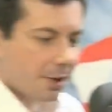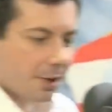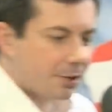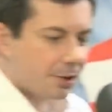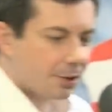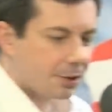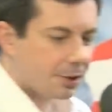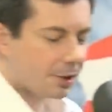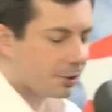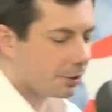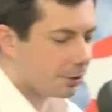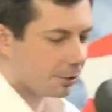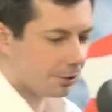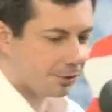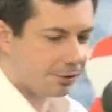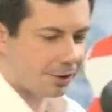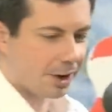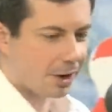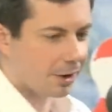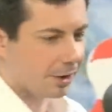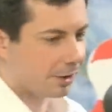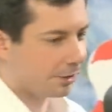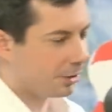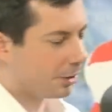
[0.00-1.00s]
this is this is
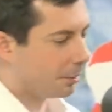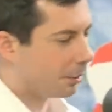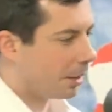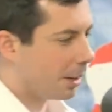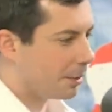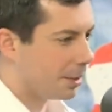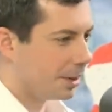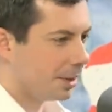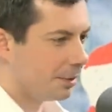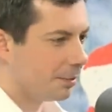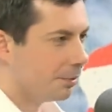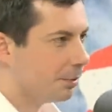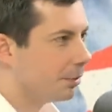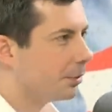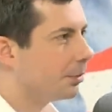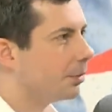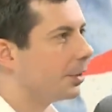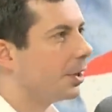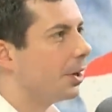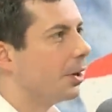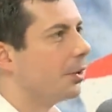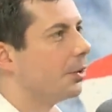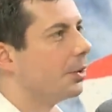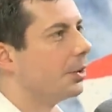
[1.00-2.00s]
very similar. I mean,
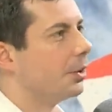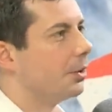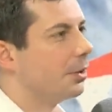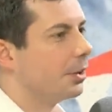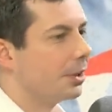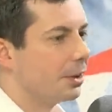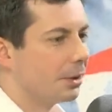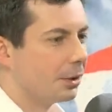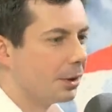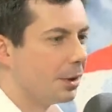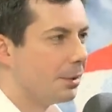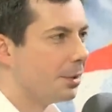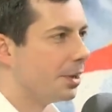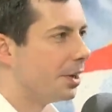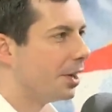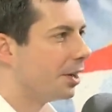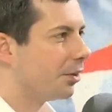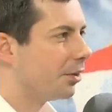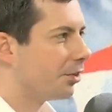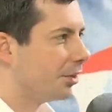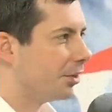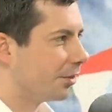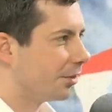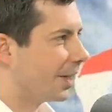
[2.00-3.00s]
you know, the the
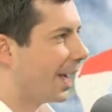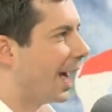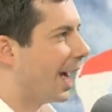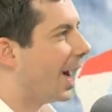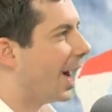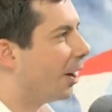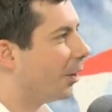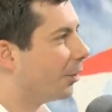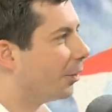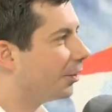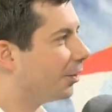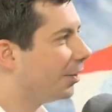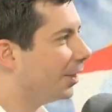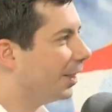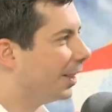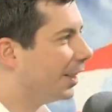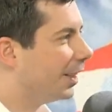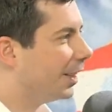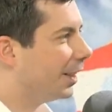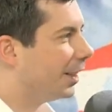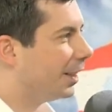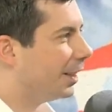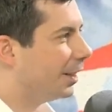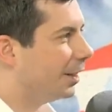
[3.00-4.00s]
elimination of cows
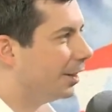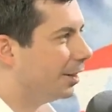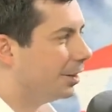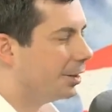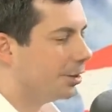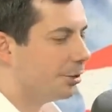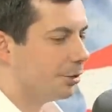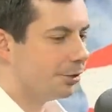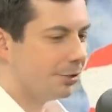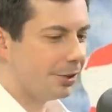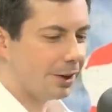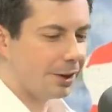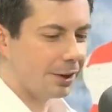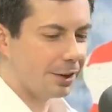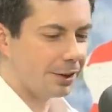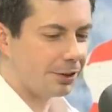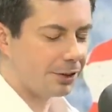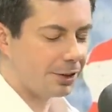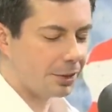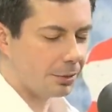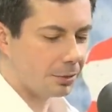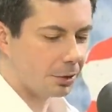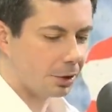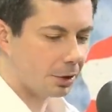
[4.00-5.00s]
is very
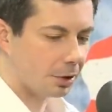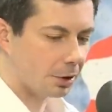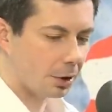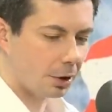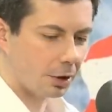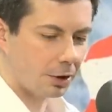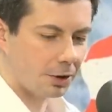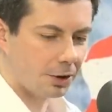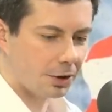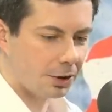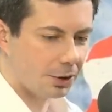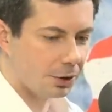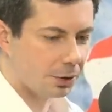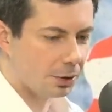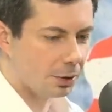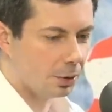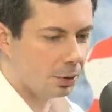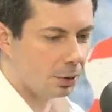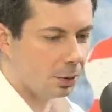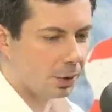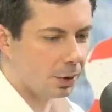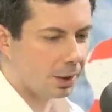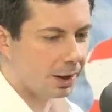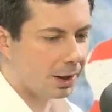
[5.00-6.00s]
similar
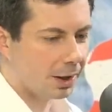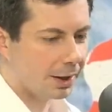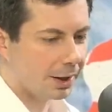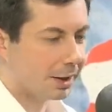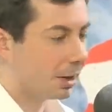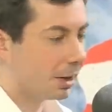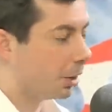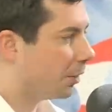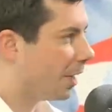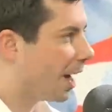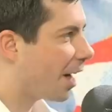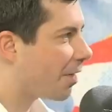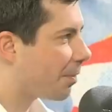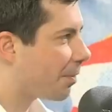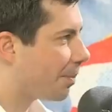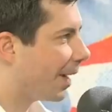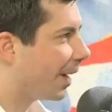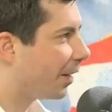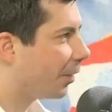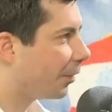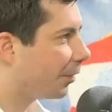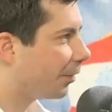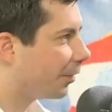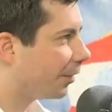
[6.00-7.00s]
to uh, you know death
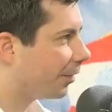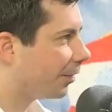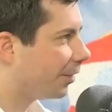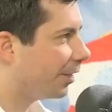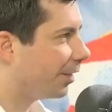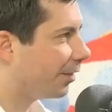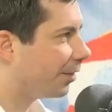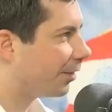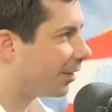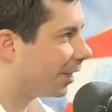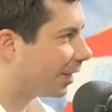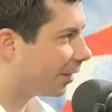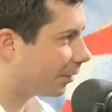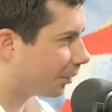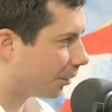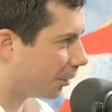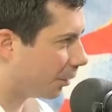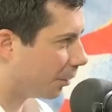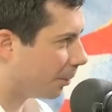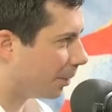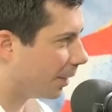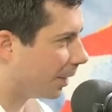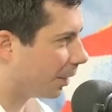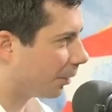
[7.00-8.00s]
panels. It's these things
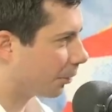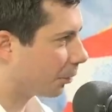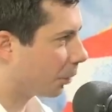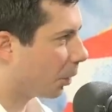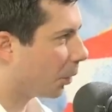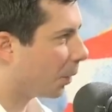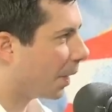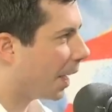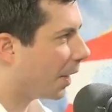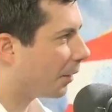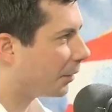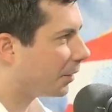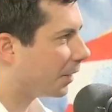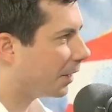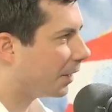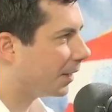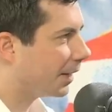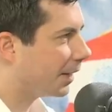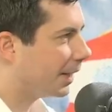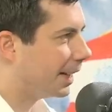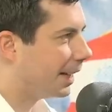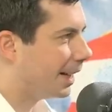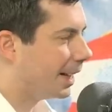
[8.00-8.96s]
that are being thrown out there.